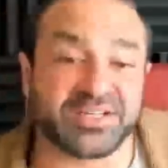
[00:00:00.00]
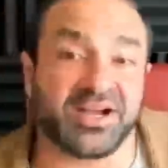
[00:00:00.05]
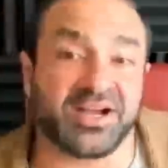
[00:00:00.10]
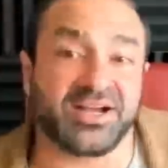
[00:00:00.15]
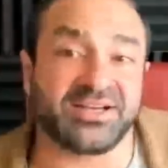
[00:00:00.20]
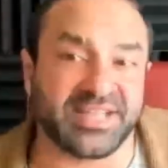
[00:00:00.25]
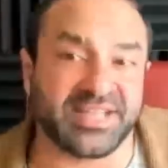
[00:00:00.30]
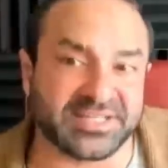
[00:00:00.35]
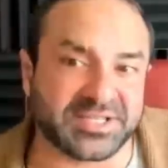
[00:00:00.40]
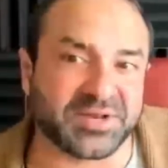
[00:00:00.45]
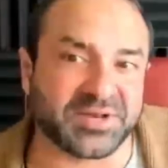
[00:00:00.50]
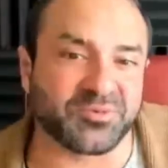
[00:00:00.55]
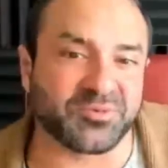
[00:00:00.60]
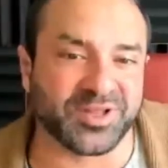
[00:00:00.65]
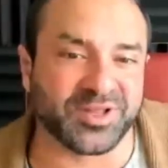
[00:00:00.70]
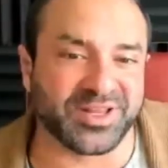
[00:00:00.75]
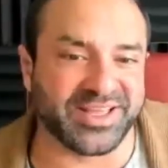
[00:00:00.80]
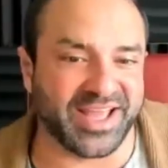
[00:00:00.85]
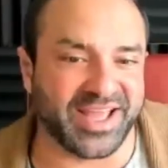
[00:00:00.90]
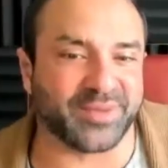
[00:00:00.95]
context that
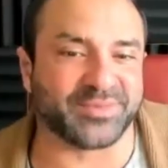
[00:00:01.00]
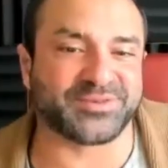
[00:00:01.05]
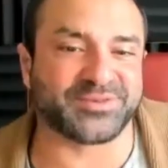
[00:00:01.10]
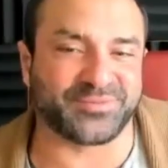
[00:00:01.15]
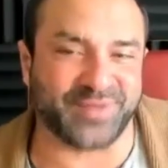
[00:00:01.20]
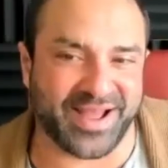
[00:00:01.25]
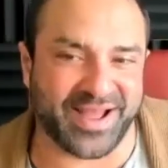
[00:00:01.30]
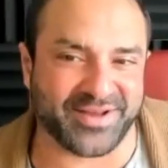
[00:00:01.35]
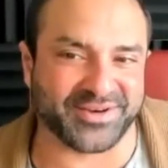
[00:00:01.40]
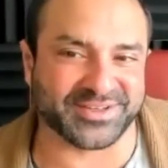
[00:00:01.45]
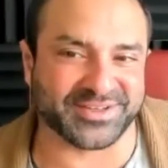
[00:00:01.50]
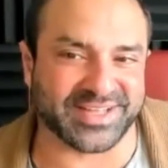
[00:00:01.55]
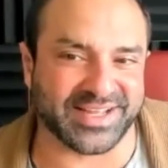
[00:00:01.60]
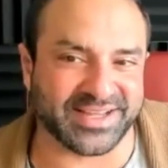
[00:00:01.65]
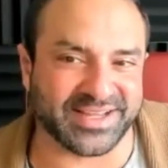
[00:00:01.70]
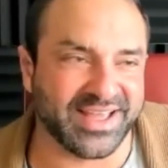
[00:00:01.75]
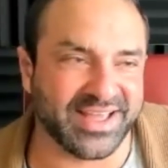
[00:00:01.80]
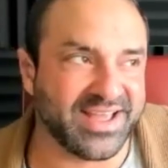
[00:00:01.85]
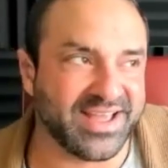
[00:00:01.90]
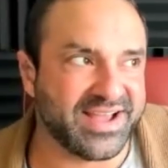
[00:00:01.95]
really helps founders. Like,
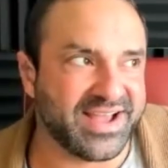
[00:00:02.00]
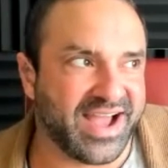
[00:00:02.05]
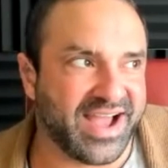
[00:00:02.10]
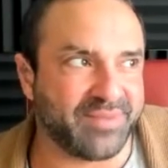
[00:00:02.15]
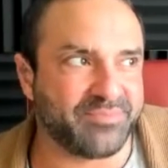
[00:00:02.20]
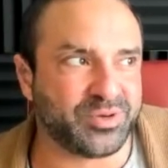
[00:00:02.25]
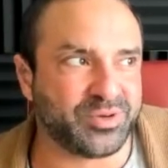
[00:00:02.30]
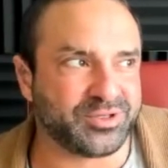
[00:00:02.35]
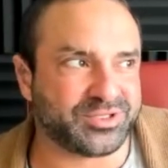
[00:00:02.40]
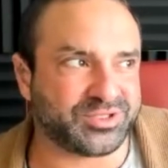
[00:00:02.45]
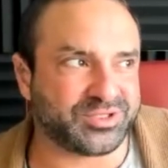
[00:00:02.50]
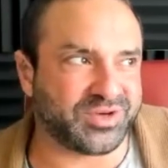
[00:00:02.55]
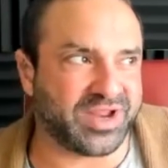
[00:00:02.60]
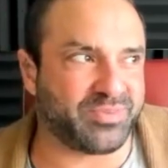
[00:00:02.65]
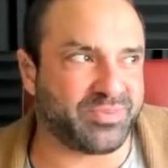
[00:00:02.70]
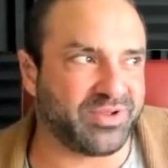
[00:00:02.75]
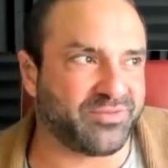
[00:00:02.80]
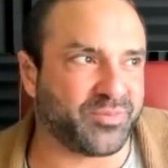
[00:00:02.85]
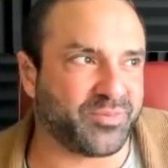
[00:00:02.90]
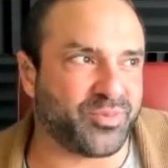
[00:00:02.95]
I'm
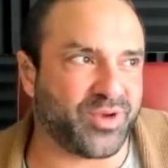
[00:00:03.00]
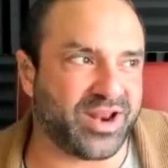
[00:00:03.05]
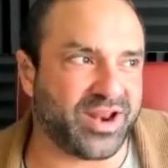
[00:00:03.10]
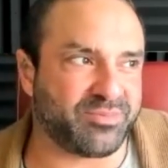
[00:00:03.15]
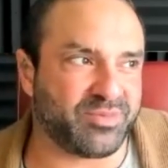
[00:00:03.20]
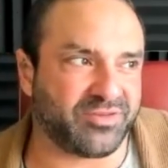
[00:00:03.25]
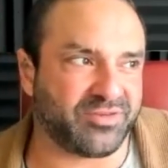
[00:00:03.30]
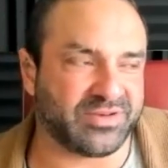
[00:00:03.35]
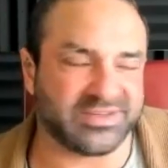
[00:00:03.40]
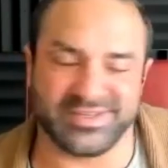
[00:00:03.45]
bootstrapping for product market.